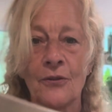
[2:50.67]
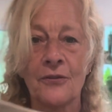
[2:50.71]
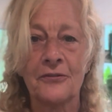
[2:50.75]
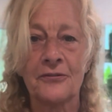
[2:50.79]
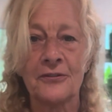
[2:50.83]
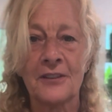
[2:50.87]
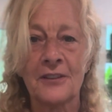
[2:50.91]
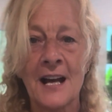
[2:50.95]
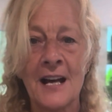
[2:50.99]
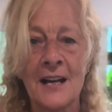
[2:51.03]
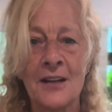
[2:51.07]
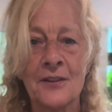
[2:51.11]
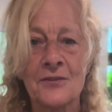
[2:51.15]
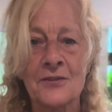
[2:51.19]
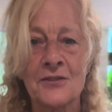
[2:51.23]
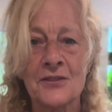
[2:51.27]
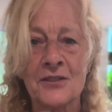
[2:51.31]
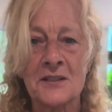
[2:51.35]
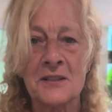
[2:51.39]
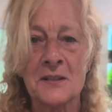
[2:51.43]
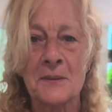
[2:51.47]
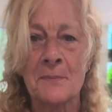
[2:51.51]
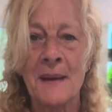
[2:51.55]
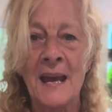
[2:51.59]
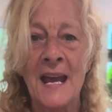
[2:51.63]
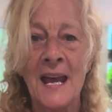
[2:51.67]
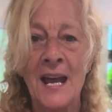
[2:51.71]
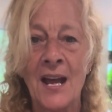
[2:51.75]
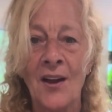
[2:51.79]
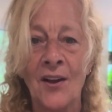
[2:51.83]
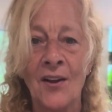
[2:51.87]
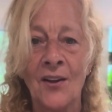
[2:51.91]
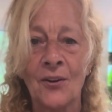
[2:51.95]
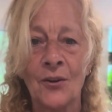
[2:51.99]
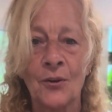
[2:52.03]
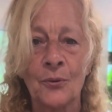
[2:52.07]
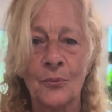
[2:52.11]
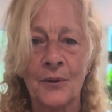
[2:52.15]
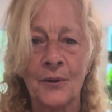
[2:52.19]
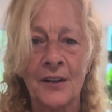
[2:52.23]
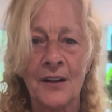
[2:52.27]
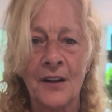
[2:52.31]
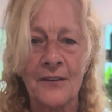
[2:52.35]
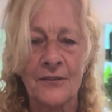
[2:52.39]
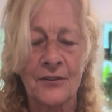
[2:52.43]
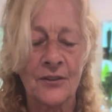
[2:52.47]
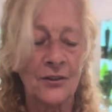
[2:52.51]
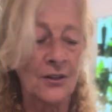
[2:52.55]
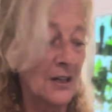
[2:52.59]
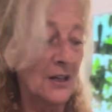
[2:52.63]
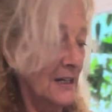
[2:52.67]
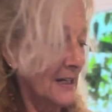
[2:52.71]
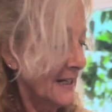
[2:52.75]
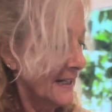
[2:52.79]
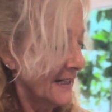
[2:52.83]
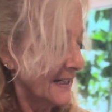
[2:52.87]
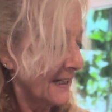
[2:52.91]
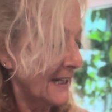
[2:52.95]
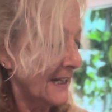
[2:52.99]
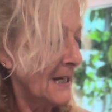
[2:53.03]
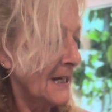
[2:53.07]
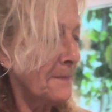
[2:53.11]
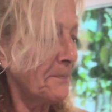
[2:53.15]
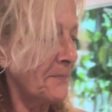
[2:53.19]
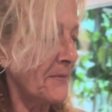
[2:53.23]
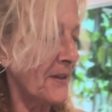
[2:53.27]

flyers in the mail or whatever, keep